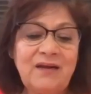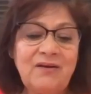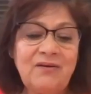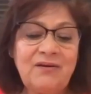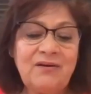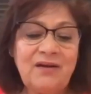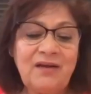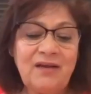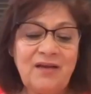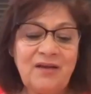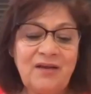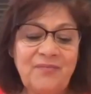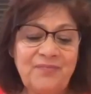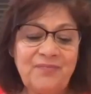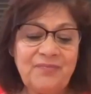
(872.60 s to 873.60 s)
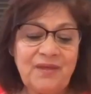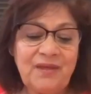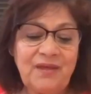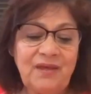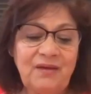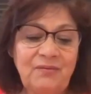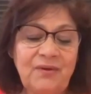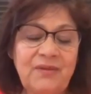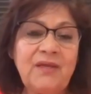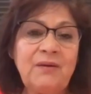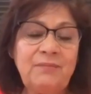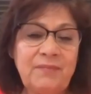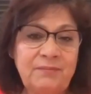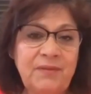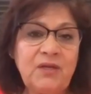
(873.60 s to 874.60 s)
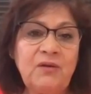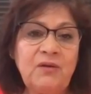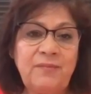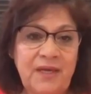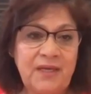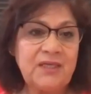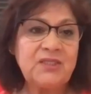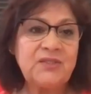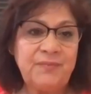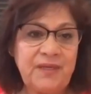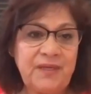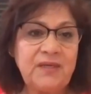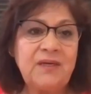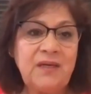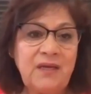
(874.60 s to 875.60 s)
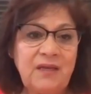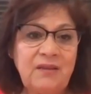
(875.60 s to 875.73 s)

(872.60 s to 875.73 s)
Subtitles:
our, within middle management.